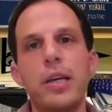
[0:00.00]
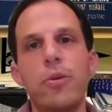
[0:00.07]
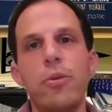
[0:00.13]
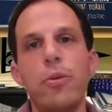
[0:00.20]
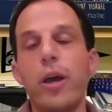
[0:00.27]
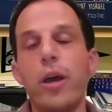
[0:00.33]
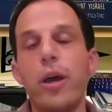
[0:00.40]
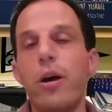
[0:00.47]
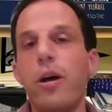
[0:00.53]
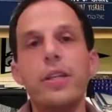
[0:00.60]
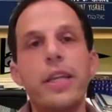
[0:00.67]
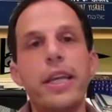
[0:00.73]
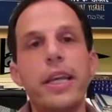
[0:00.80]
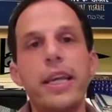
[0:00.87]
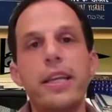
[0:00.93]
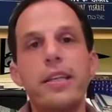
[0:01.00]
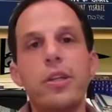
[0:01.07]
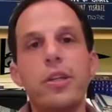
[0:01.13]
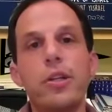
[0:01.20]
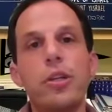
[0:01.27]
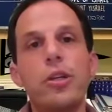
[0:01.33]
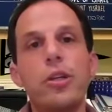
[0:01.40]
We all need
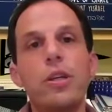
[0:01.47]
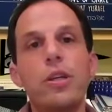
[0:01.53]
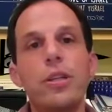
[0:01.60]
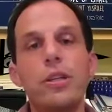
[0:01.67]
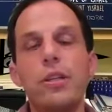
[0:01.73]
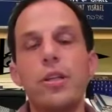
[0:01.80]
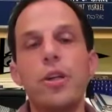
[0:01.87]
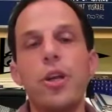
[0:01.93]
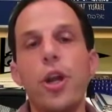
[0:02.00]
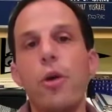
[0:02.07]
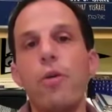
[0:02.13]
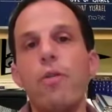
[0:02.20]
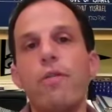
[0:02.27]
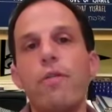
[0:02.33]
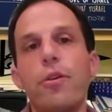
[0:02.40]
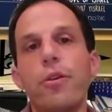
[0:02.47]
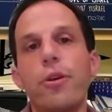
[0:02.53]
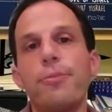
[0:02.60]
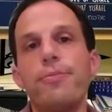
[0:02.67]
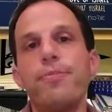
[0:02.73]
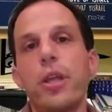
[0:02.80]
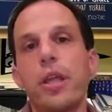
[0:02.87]
to look no further